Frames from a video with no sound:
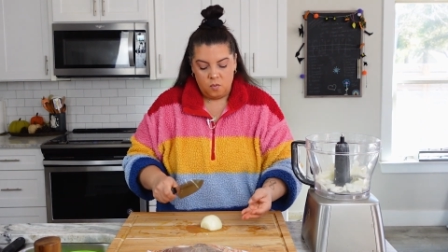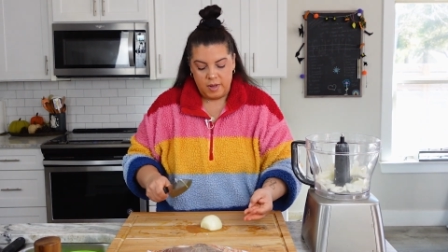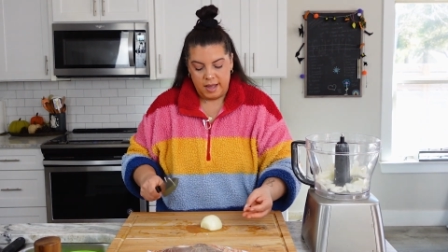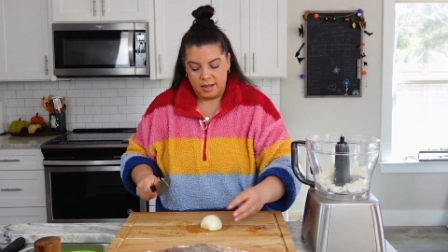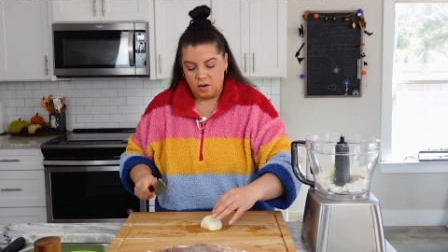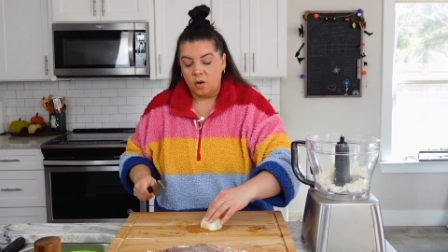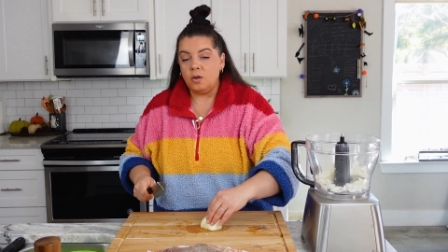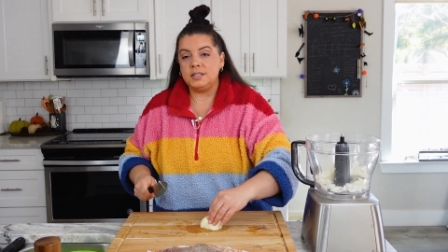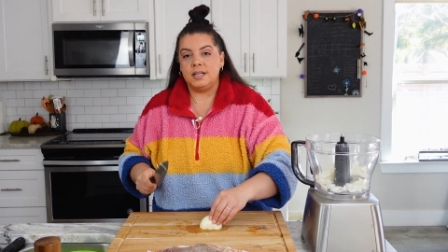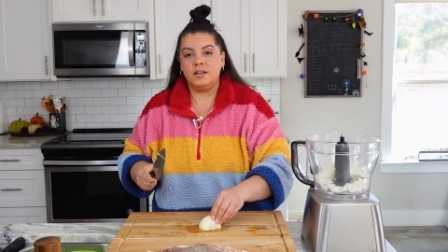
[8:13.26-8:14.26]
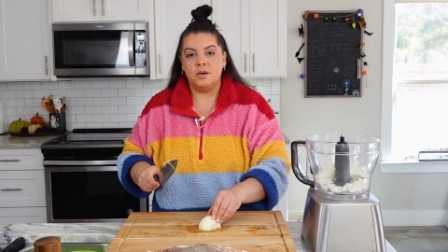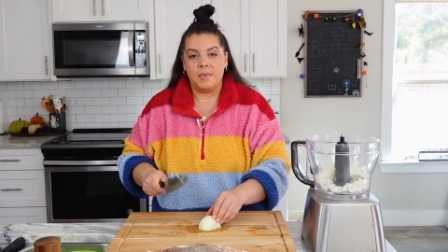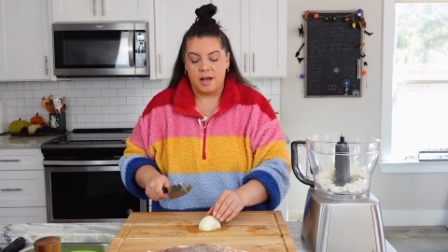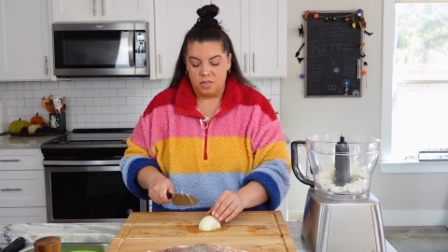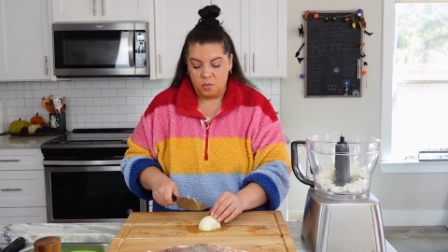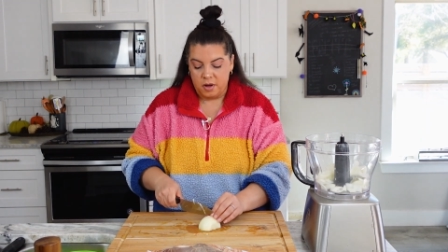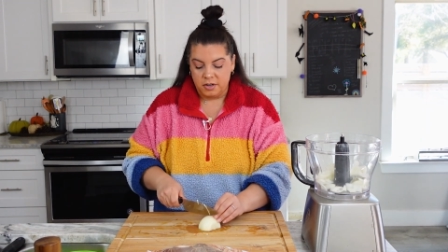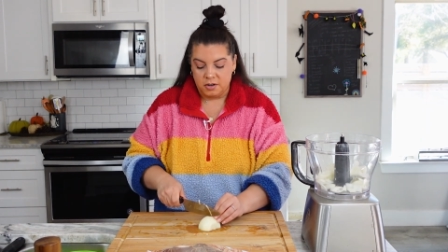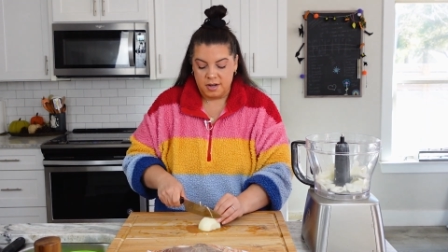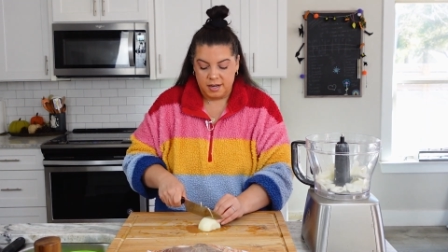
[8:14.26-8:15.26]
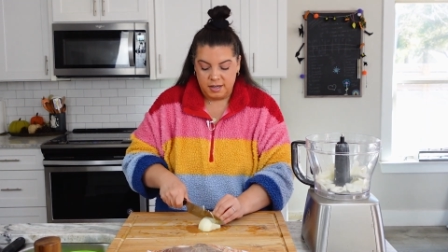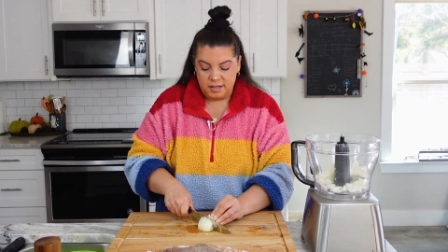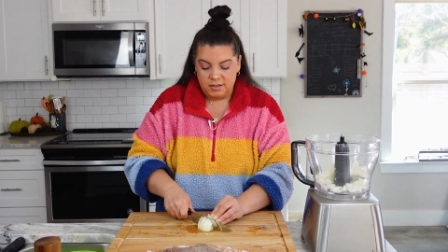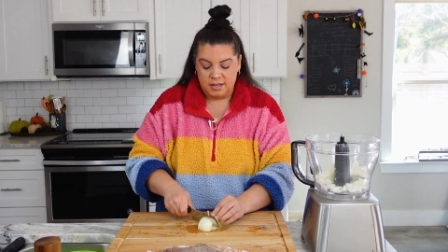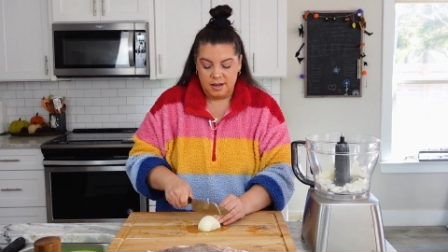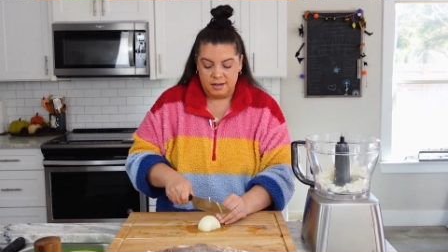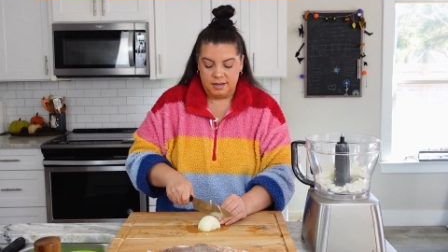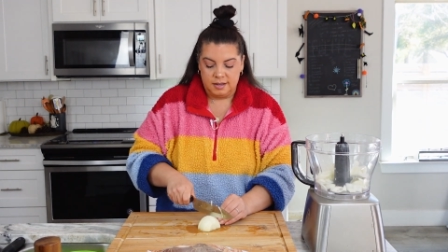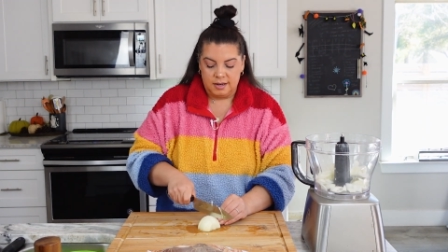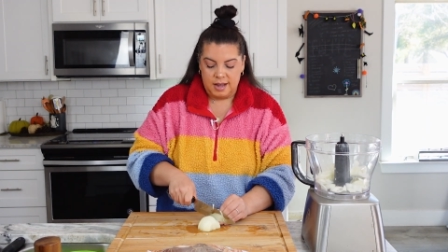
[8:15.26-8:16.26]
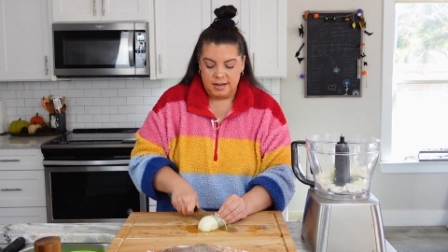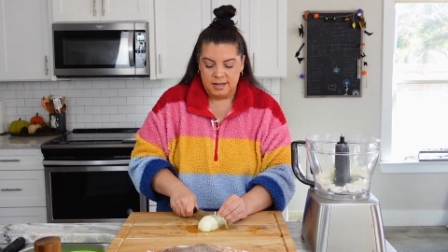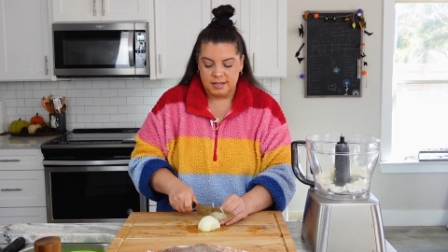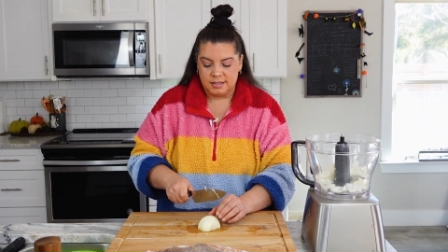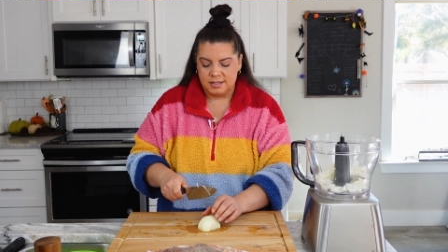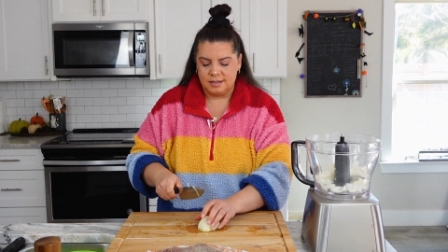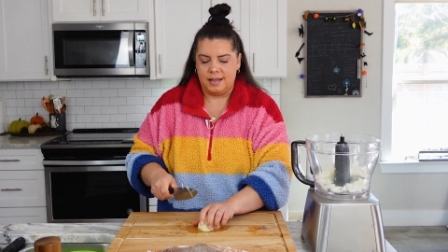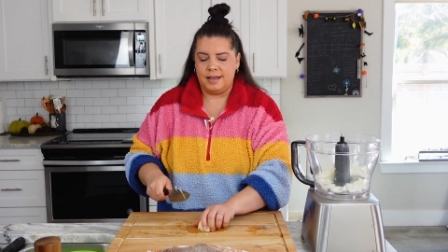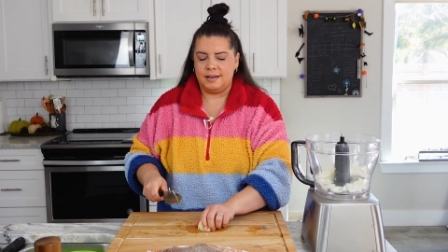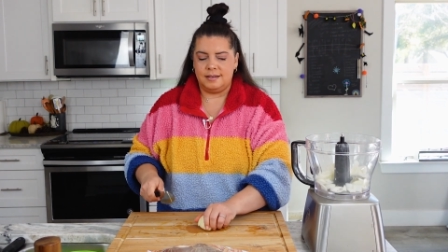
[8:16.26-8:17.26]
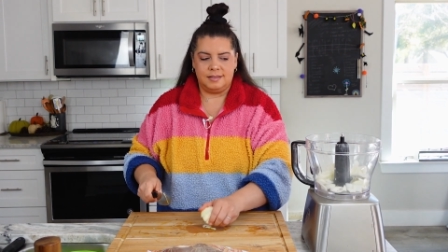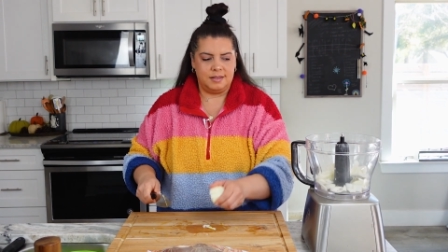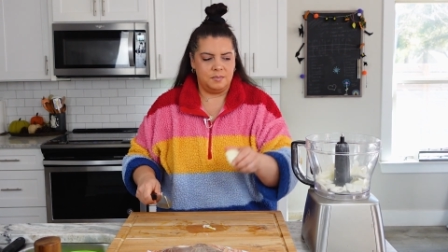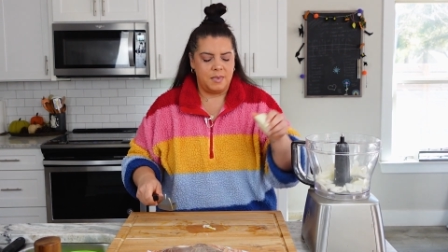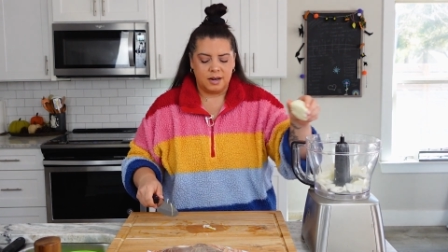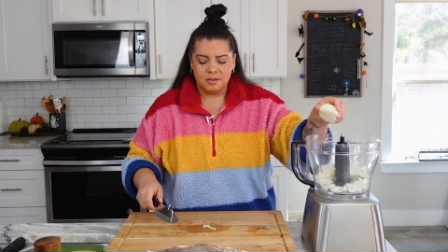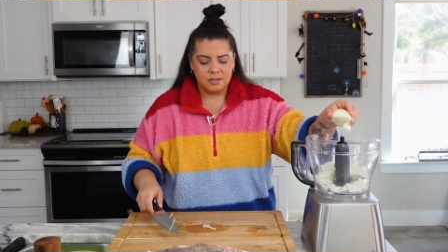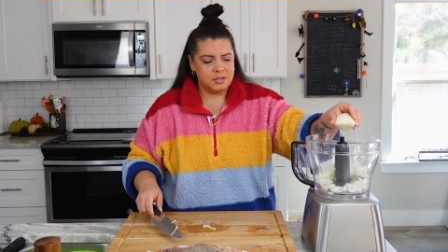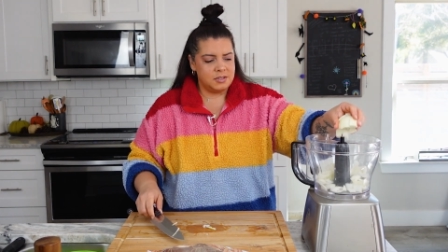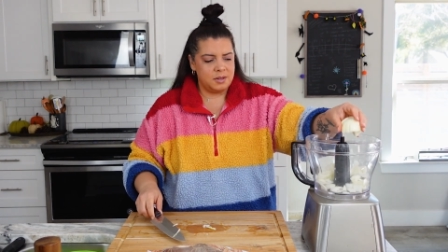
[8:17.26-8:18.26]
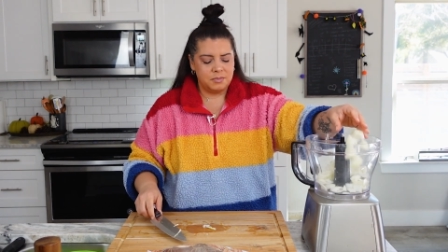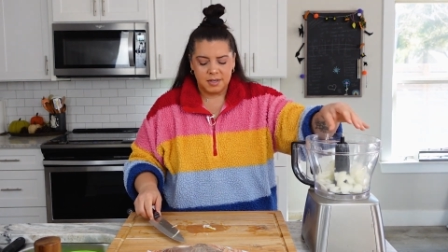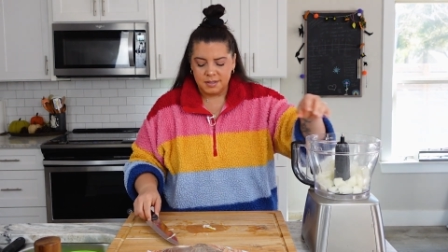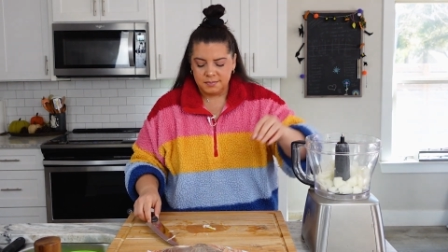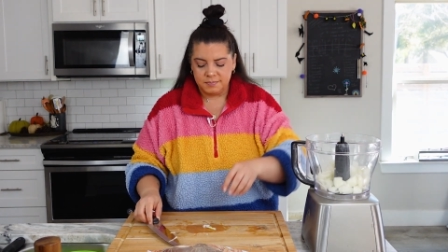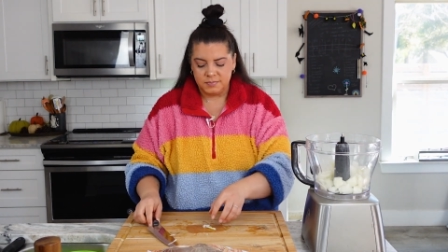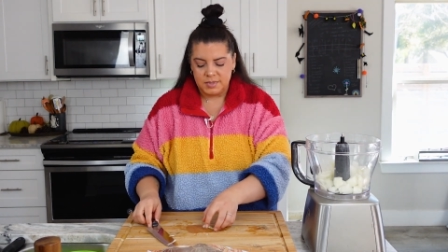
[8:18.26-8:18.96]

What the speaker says: and hold it in your mouth while you're cutting the onion, and it's like the metals or something